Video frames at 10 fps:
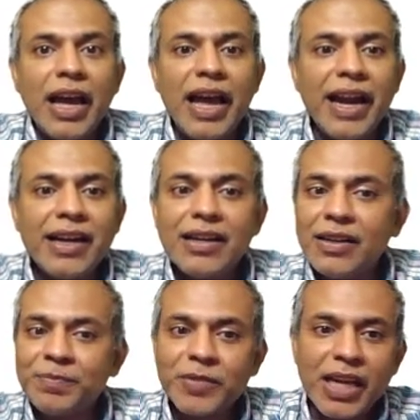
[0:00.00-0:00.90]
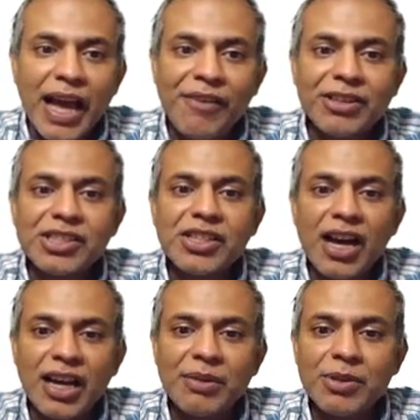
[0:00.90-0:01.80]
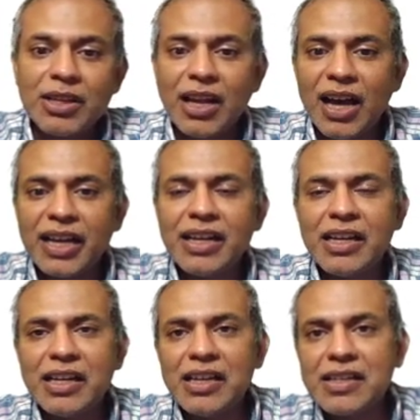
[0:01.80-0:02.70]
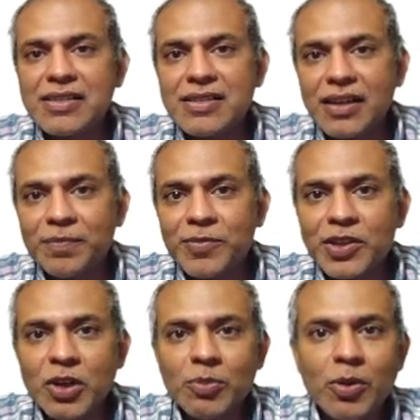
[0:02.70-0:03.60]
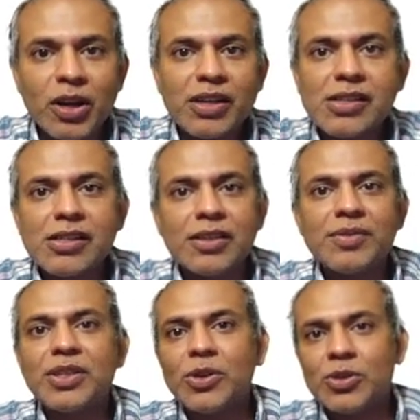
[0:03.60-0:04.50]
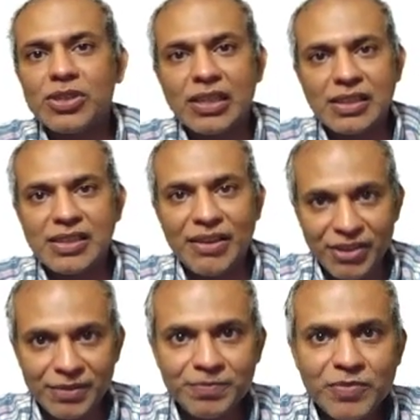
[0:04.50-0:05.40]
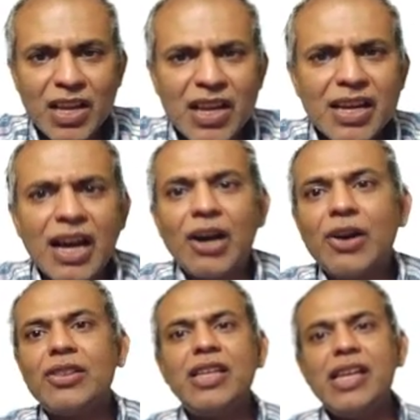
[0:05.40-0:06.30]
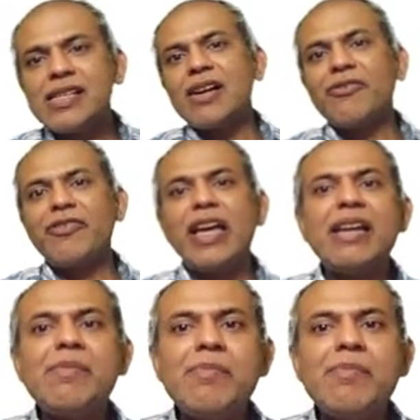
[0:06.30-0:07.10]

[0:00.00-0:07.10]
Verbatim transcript: And the average time in the line is 0.067. Now, these are very